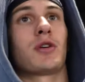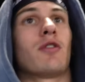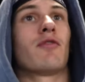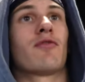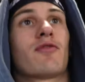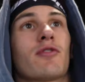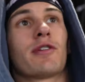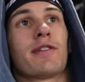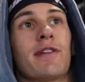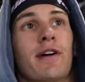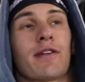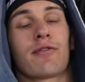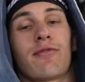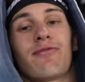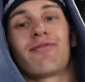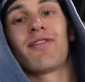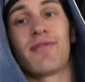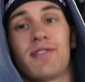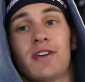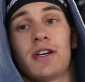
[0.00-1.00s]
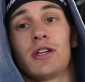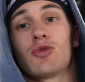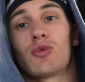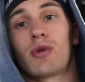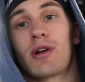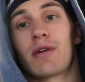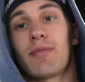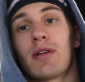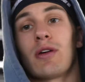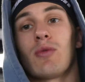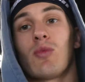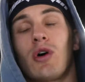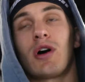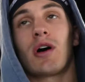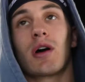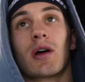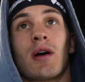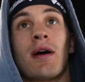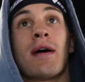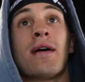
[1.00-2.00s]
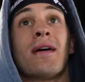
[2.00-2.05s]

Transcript: go for another 15, 20-minute walk